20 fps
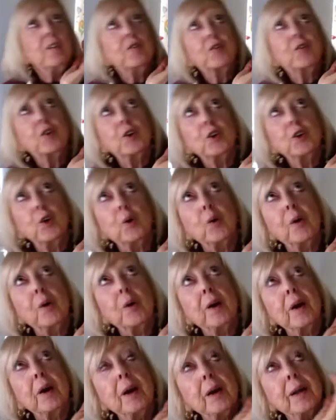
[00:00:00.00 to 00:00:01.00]

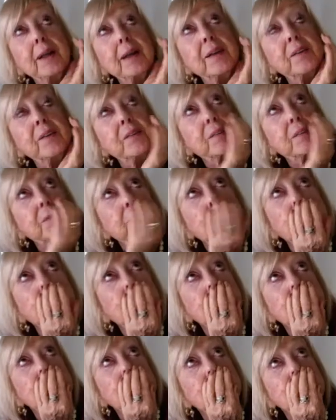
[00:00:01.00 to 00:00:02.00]
forlorn and
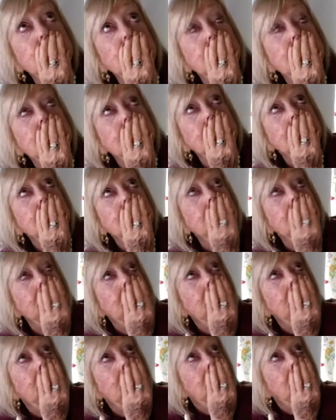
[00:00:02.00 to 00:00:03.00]
saying, Daddy,
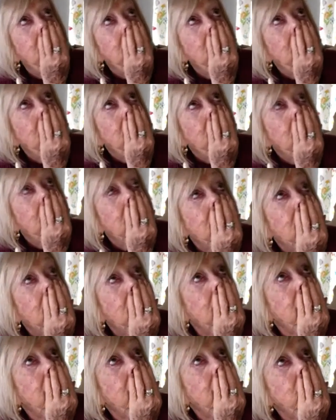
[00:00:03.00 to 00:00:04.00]

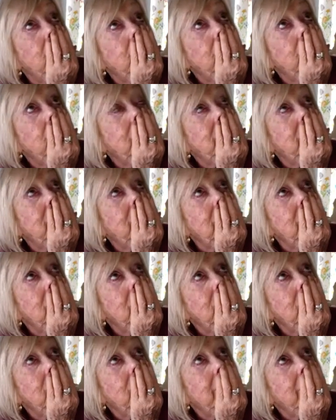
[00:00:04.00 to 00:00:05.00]
are you
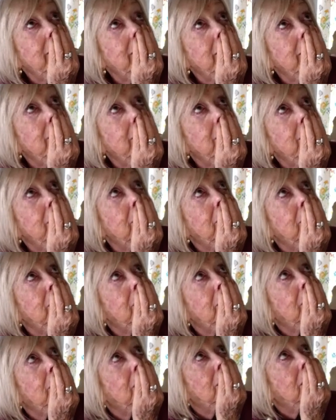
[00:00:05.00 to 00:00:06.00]
still there?
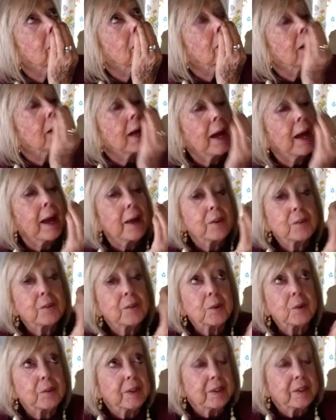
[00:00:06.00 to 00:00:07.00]

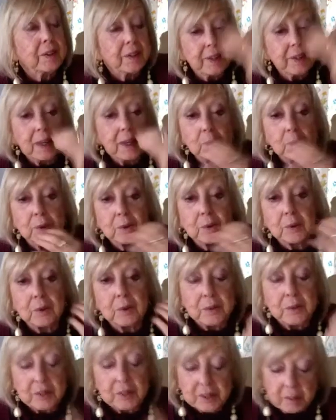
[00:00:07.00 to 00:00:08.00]
So that the neighbors
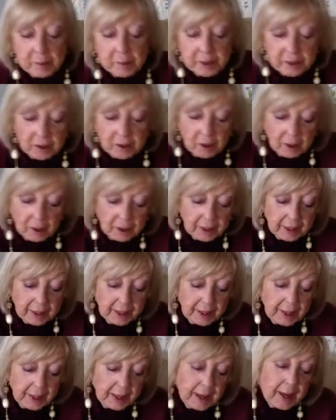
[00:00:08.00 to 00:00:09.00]
couldn't see me talk.
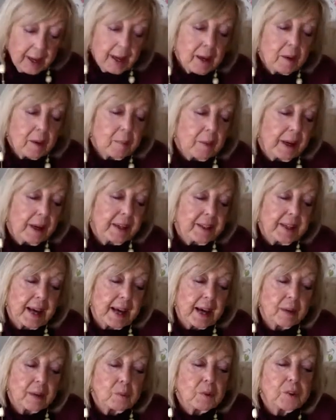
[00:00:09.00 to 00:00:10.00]
My
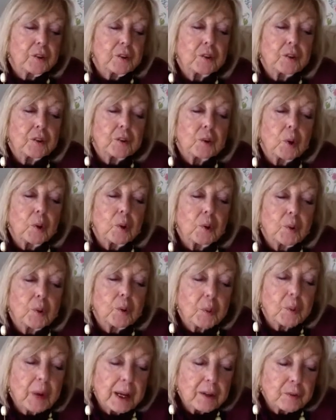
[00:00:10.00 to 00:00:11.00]
dad was so
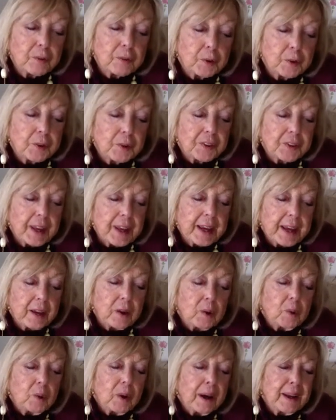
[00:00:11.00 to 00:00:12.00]
grateful. Thank
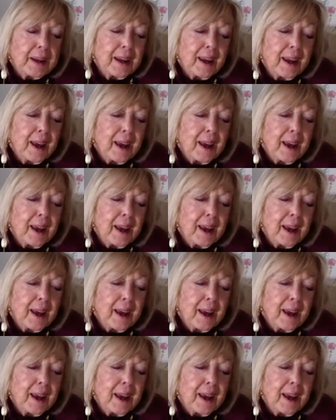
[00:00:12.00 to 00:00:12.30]
you, honey.